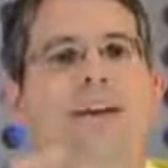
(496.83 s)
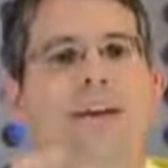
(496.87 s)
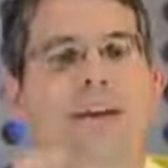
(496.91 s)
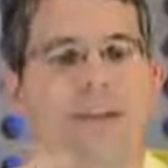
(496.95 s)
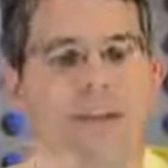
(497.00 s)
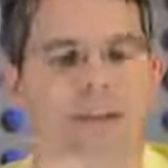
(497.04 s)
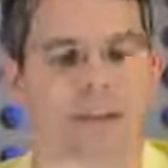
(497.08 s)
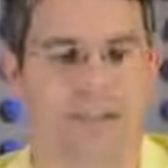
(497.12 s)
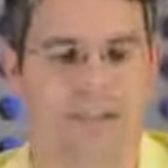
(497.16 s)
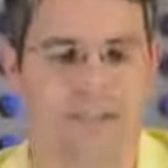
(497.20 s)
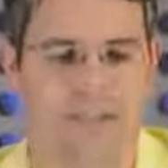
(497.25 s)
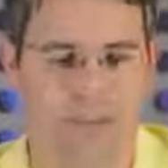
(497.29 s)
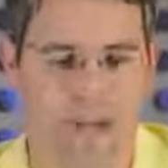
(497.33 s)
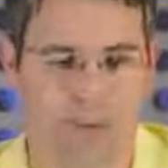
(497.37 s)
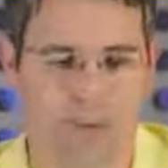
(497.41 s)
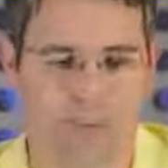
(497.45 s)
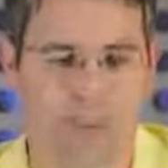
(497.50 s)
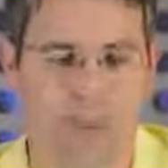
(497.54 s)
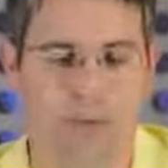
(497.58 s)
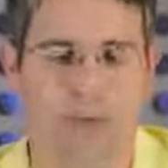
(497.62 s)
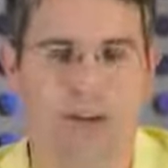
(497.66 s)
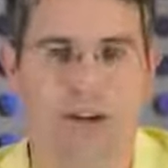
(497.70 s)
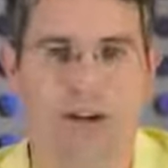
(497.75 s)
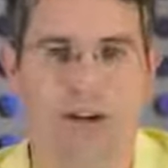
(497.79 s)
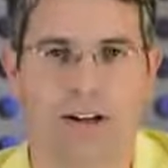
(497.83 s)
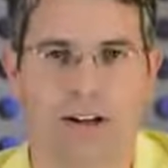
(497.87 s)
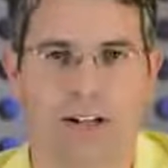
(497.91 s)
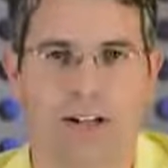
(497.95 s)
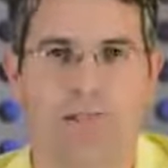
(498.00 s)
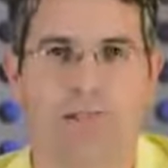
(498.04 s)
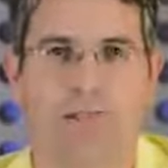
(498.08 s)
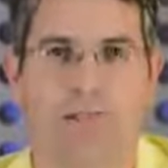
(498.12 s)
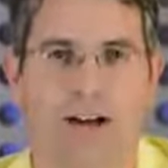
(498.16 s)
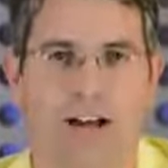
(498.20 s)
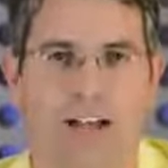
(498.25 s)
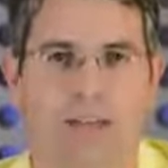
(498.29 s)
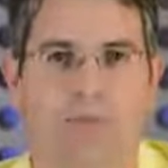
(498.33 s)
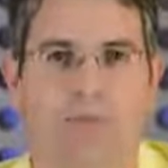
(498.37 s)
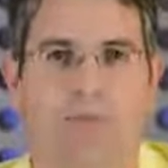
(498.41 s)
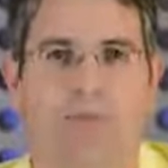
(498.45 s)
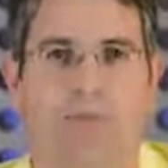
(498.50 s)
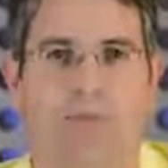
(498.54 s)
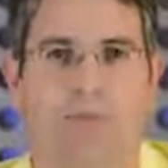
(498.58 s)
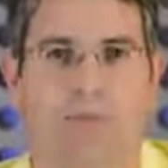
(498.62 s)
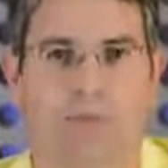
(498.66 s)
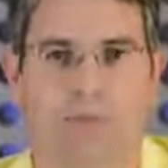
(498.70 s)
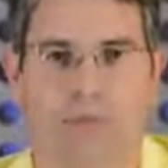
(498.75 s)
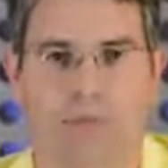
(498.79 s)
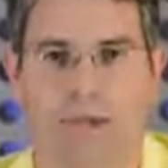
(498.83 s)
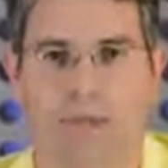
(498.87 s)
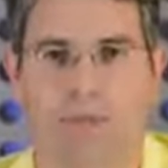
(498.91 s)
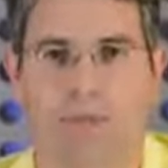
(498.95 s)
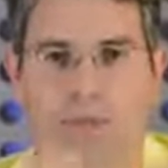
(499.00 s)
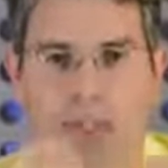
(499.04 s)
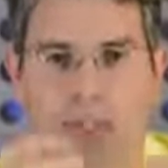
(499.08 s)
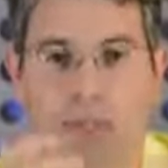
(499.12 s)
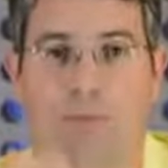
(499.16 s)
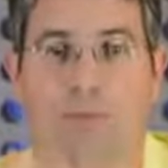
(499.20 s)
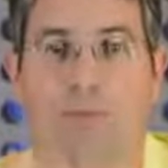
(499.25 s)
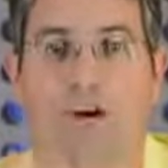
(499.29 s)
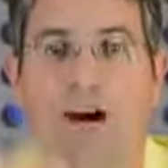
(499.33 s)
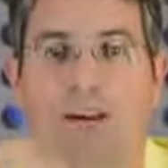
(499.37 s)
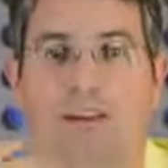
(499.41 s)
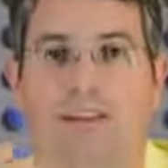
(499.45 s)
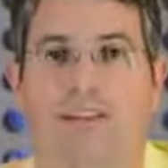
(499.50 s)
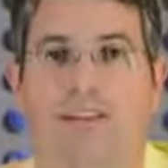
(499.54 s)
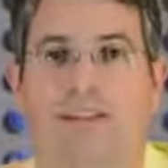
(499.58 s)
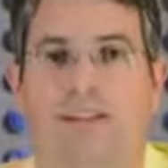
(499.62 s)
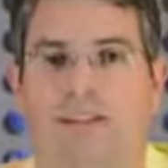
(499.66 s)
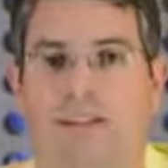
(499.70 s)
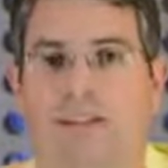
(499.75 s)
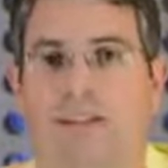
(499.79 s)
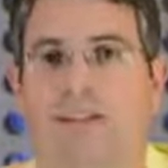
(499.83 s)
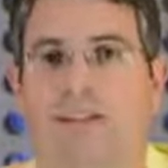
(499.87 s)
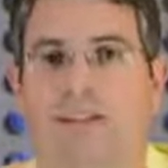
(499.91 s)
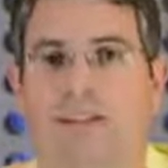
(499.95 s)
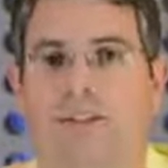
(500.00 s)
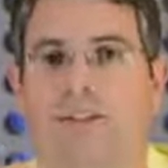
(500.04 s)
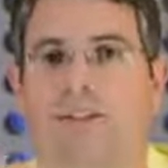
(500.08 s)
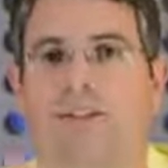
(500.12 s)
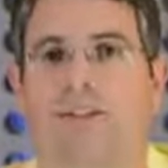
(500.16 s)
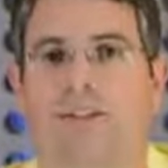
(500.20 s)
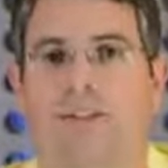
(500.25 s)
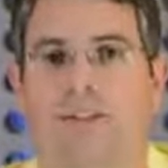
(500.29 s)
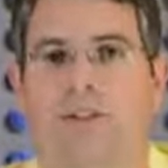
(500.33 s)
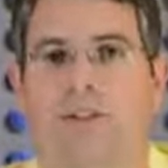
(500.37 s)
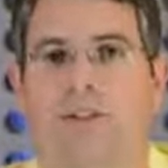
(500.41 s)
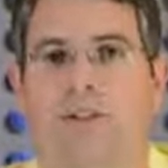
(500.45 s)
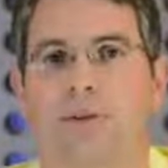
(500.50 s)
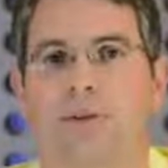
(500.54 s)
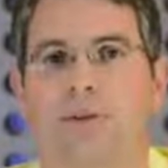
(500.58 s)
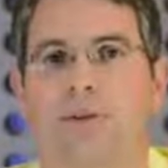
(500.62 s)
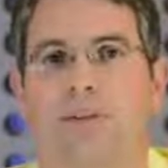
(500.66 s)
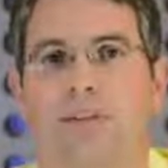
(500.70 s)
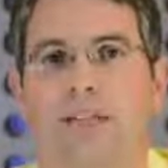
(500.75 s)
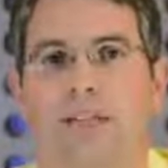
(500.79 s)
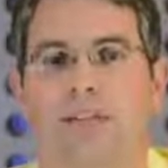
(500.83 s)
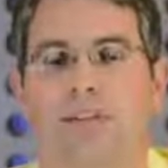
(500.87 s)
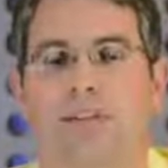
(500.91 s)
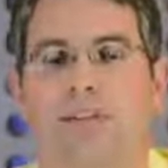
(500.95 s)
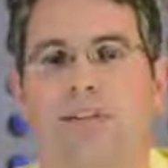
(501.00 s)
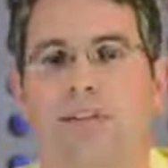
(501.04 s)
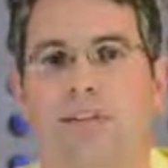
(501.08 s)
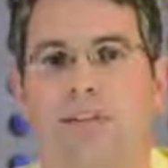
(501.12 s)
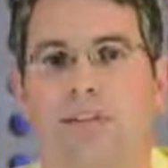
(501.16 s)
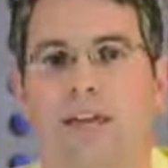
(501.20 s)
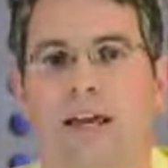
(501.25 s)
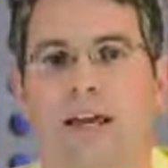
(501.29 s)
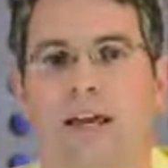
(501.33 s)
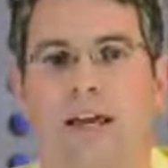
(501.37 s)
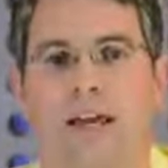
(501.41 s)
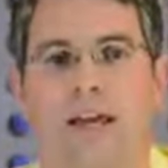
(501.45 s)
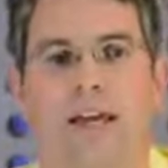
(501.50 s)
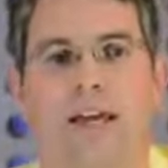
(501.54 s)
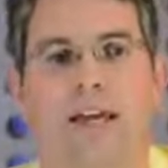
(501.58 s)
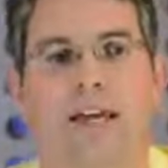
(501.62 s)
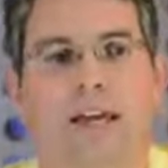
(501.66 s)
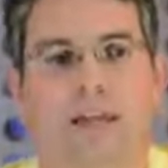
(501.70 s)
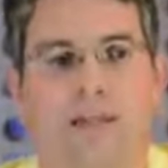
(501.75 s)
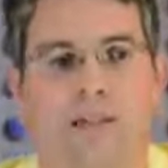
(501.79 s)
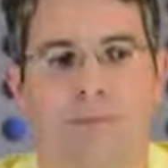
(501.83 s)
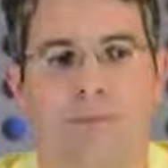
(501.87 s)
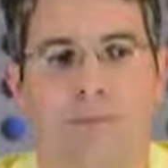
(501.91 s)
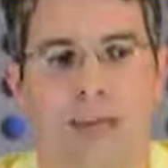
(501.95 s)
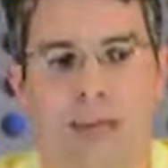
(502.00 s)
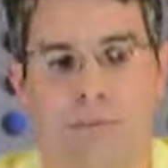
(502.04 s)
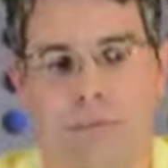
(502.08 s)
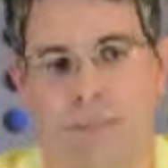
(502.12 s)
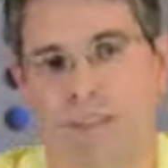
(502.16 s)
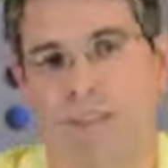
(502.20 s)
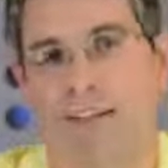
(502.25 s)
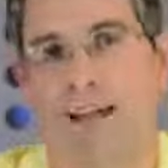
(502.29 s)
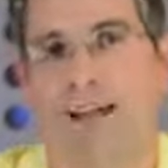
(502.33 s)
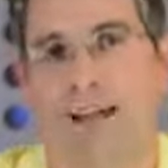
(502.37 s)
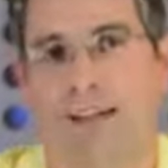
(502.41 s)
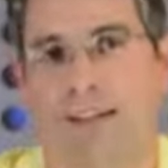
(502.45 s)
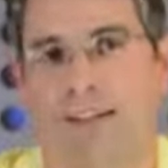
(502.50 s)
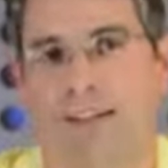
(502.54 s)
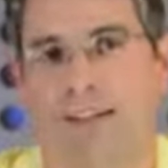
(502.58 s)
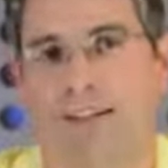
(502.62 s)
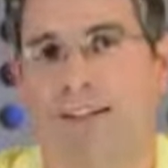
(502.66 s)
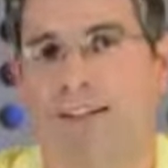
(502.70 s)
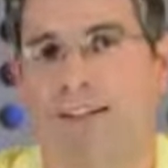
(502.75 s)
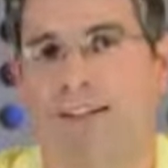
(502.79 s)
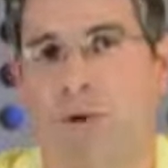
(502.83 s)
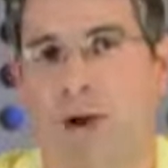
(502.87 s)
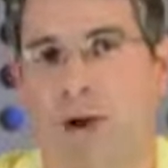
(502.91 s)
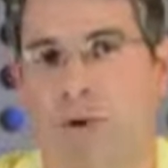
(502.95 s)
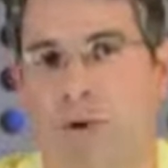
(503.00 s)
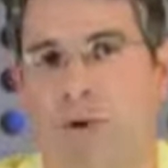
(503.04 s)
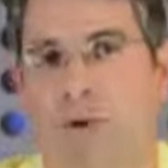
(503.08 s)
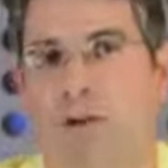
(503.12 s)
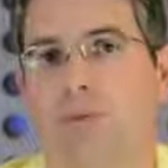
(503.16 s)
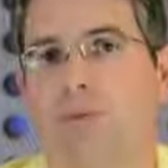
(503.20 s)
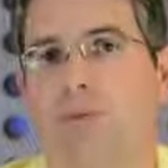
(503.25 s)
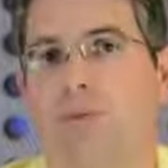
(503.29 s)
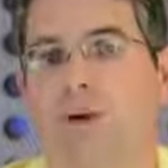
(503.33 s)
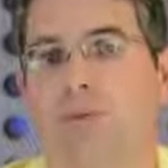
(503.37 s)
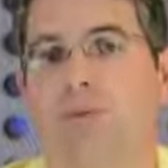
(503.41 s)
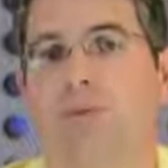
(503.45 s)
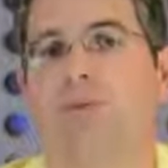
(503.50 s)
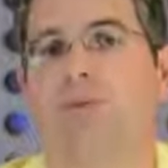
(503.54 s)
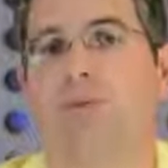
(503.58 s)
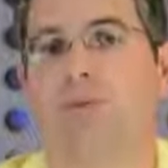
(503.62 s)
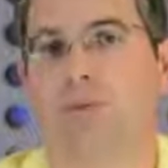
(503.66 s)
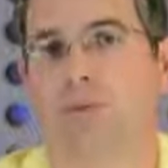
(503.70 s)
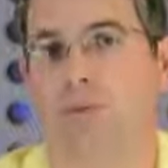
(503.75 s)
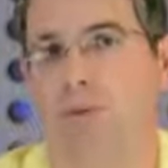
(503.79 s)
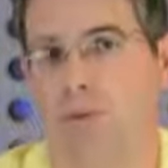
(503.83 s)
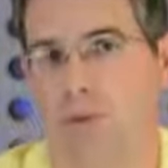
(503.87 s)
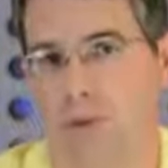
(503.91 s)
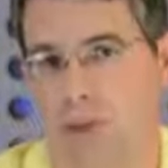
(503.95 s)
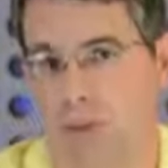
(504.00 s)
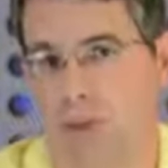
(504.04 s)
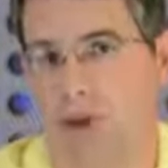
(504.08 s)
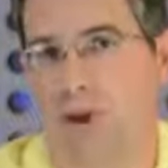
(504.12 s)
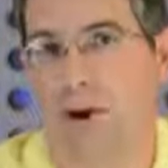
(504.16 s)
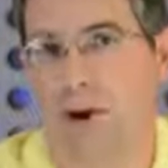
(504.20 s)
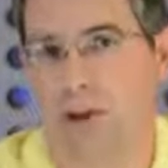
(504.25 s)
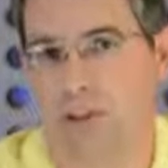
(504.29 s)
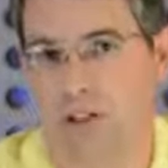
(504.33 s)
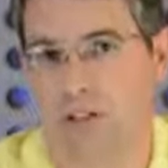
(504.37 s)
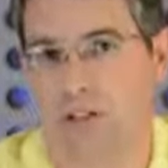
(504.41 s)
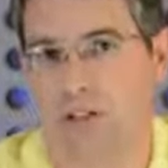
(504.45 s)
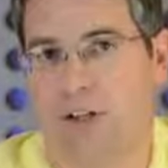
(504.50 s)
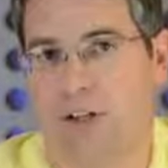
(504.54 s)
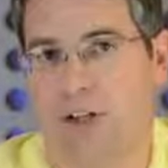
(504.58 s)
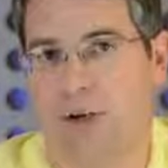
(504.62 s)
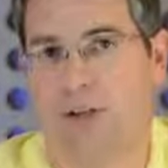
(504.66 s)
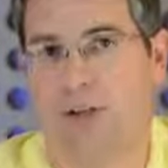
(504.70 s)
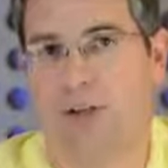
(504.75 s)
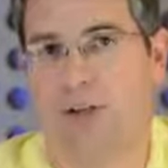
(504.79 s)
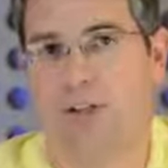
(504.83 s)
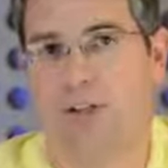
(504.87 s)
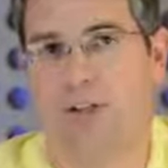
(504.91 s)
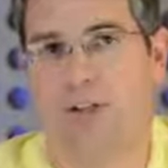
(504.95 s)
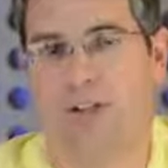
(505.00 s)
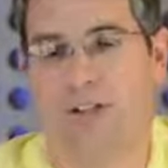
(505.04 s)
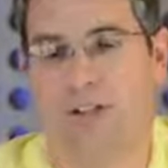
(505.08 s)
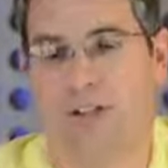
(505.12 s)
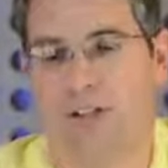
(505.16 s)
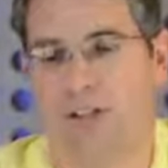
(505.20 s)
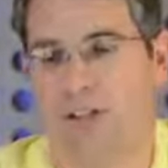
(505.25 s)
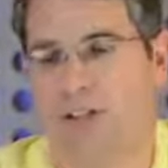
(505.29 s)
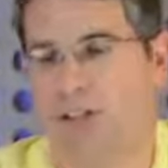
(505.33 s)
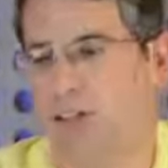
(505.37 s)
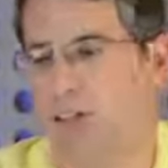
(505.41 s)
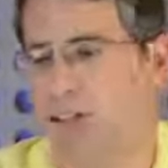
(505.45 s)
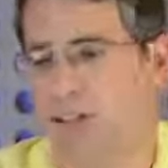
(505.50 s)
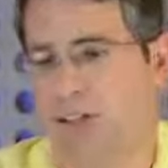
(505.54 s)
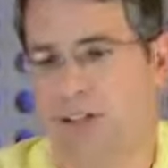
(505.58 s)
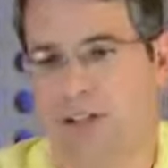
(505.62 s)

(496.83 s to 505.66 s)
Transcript: It's something where it is possible, in the process of telling Google to ignore links to your site, to make mistakes. And so I would approach it with caution. I wouldn't just